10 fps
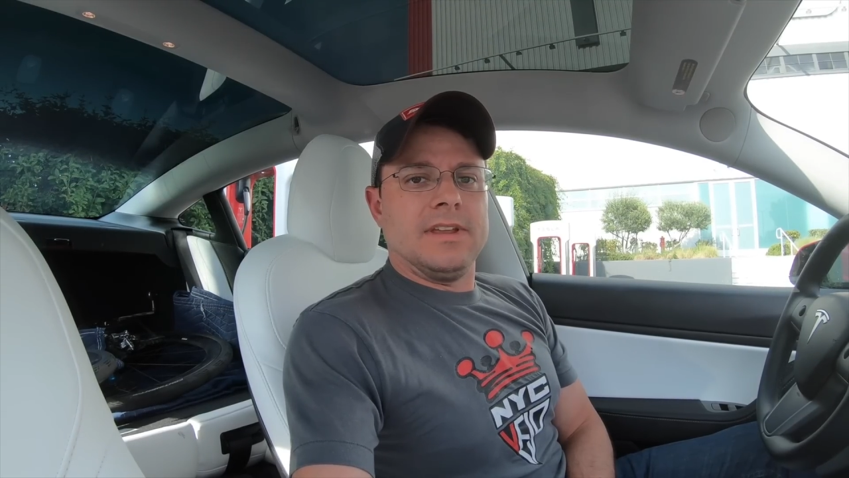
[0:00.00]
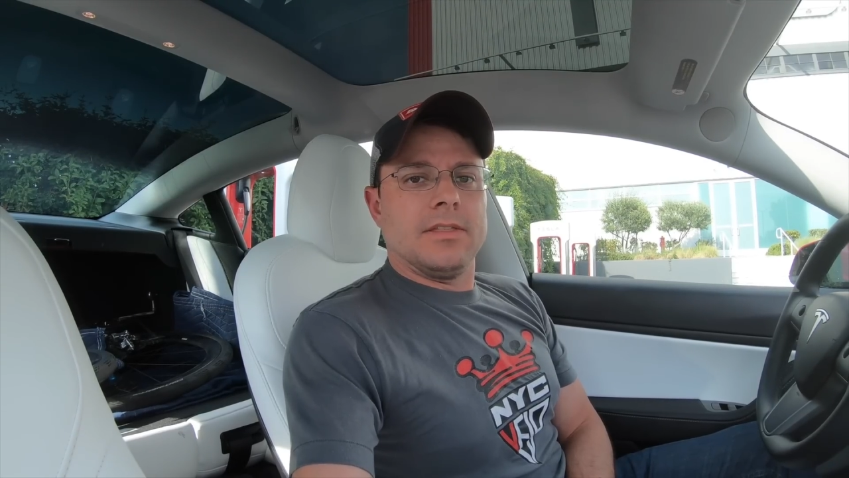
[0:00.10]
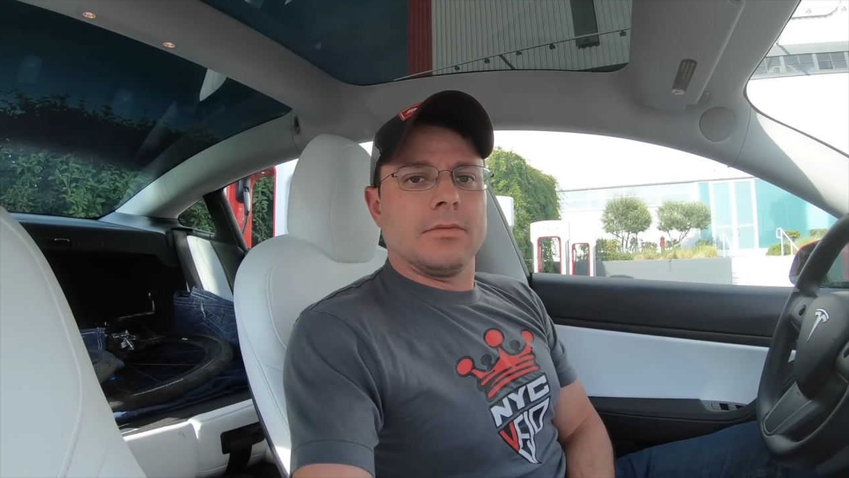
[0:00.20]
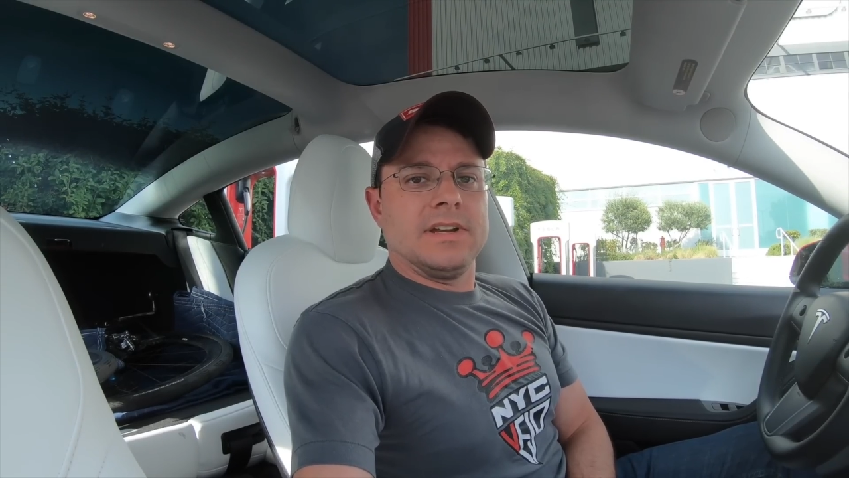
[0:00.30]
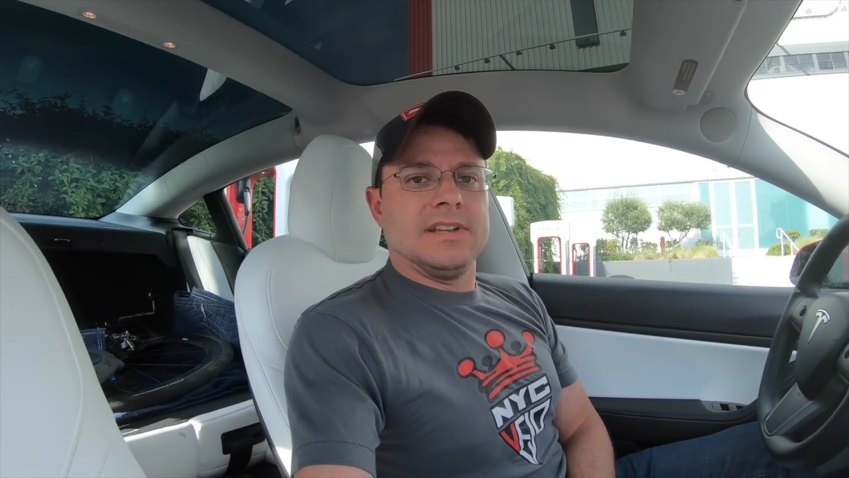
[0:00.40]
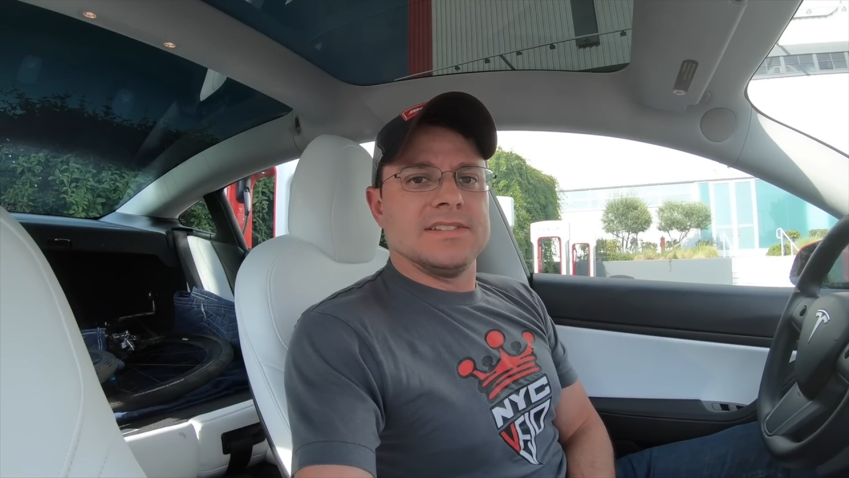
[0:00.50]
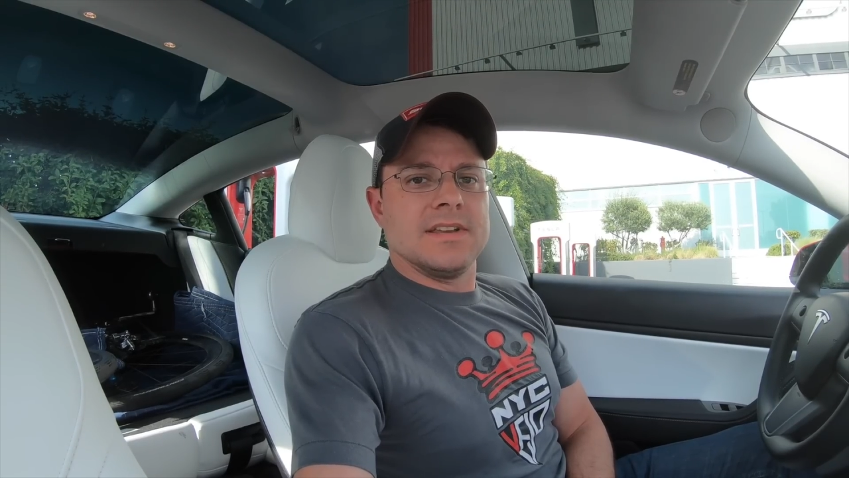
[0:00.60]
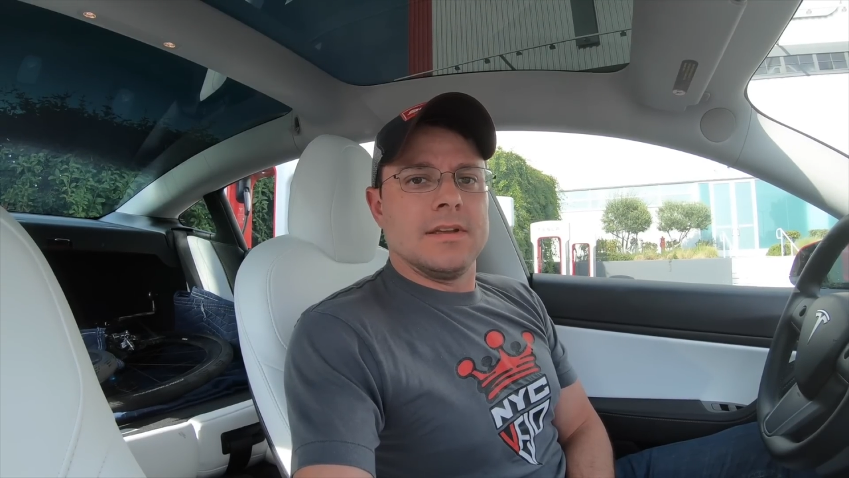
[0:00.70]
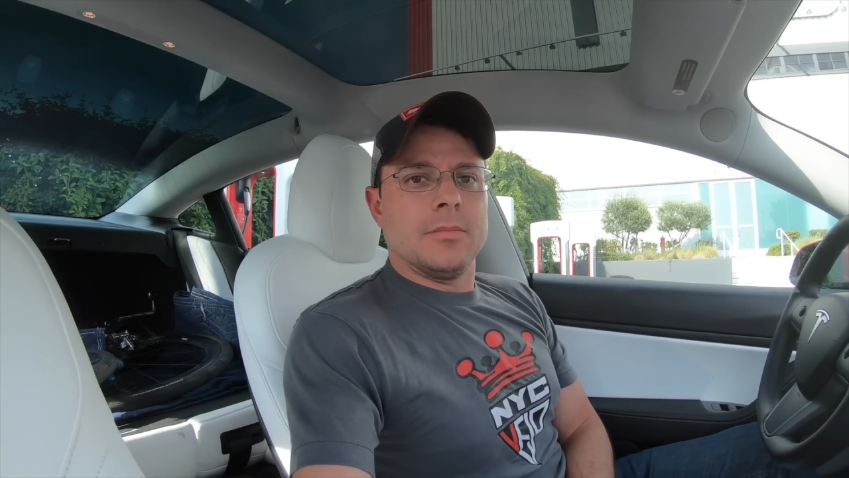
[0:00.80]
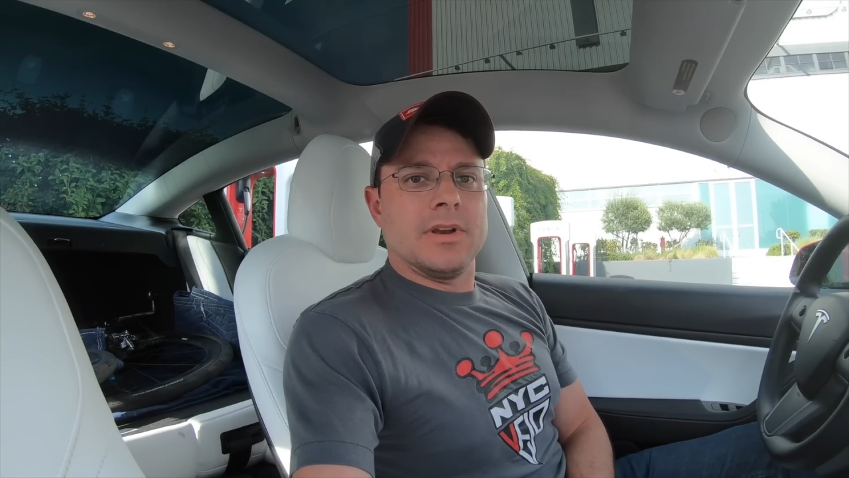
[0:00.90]
V3s,
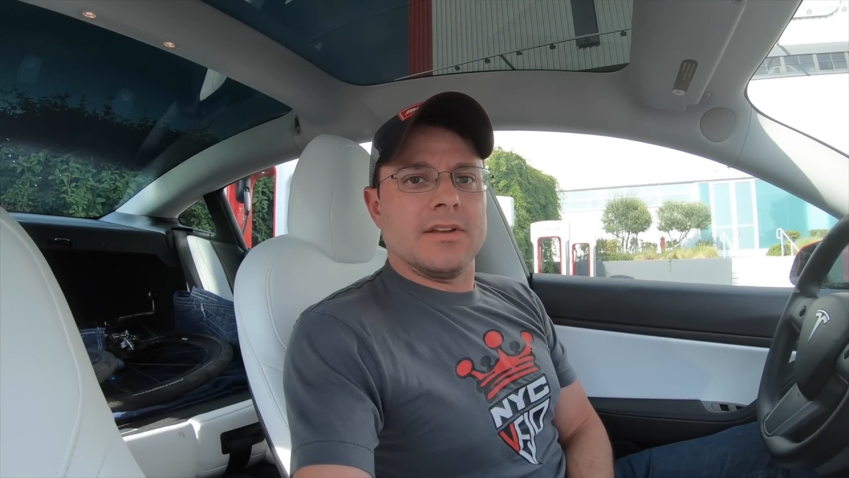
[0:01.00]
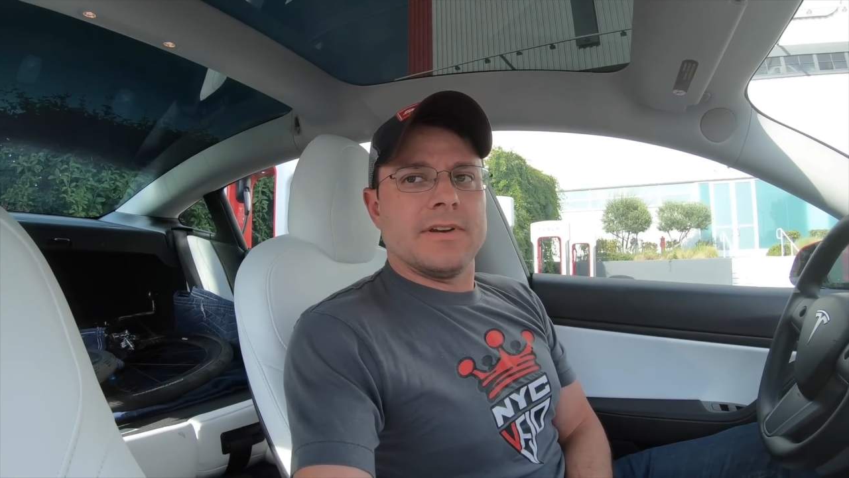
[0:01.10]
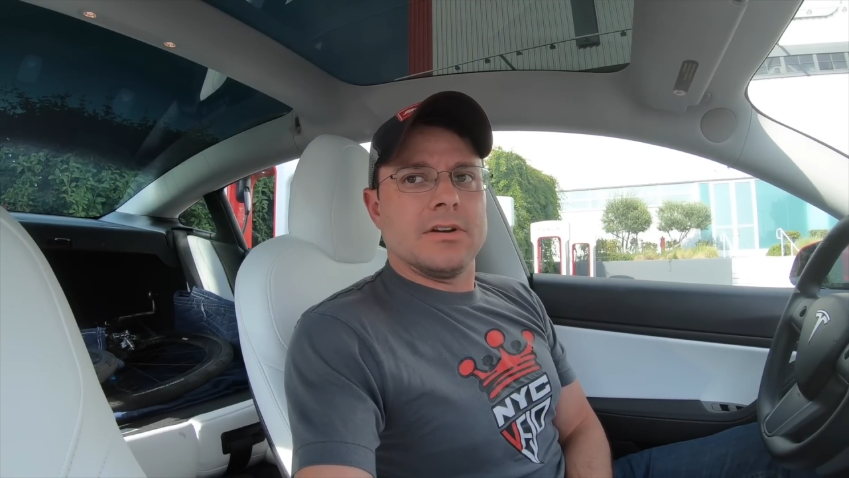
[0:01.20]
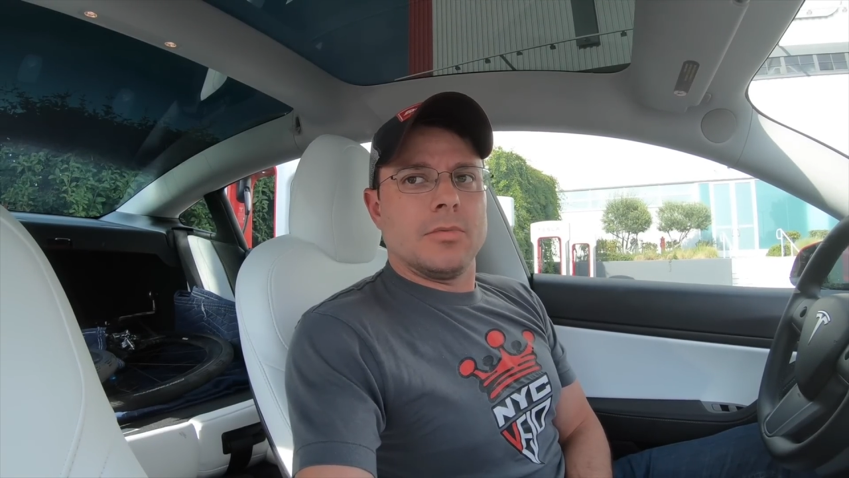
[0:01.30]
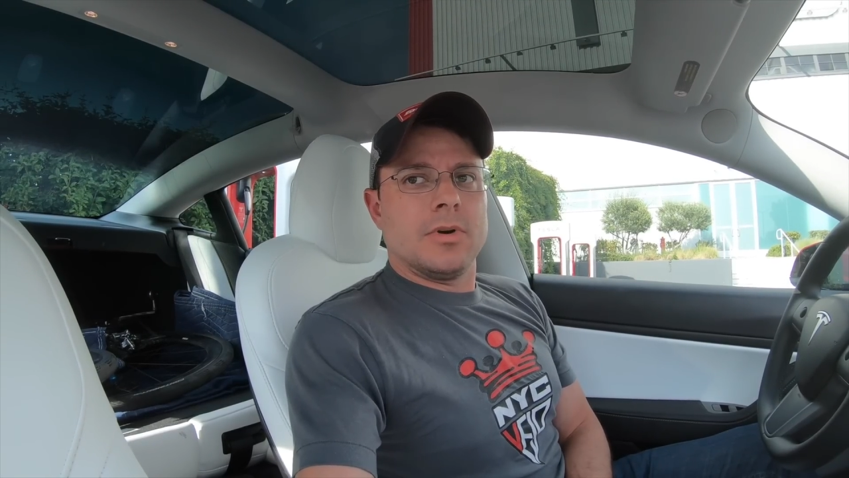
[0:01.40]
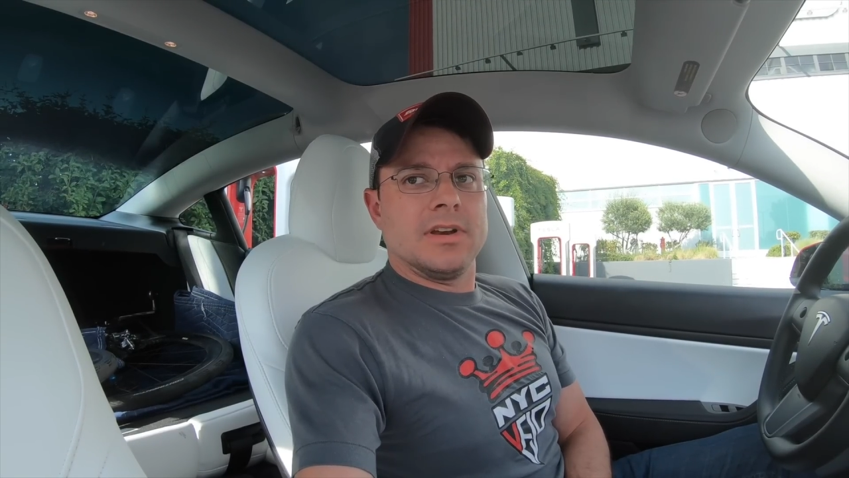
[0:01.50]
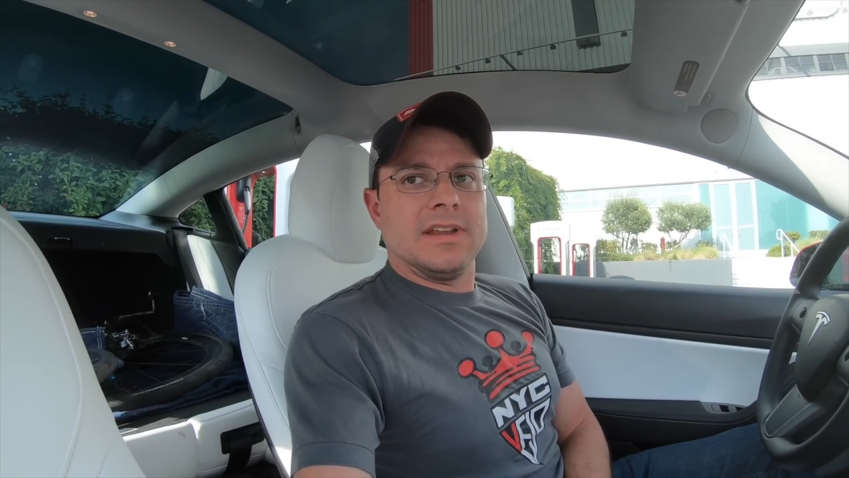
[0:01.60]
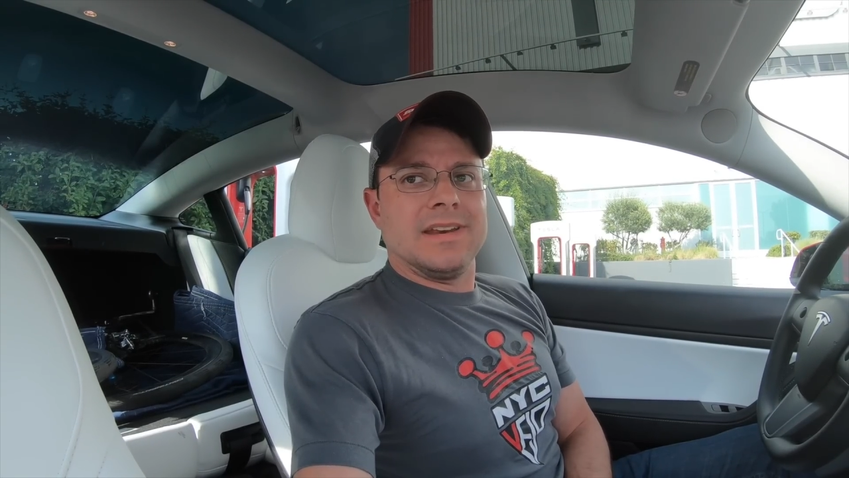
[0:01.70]
but I found one.